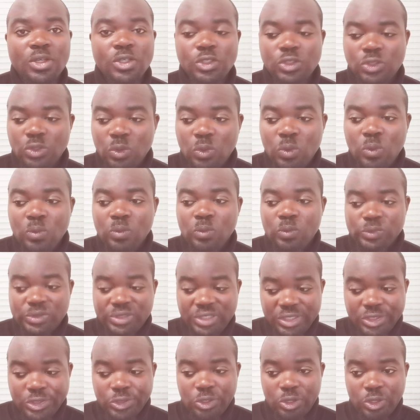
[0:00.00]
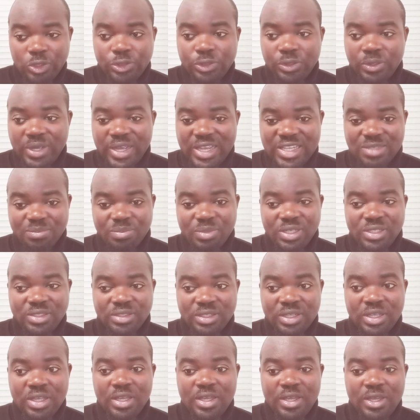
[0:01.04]
So this culture has
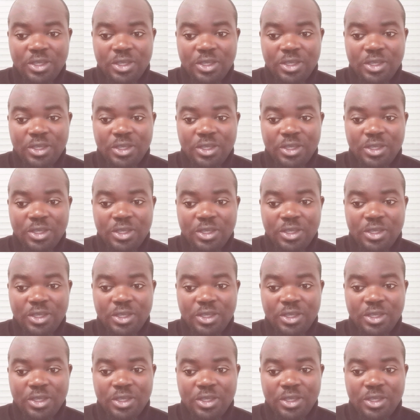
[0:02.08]
been,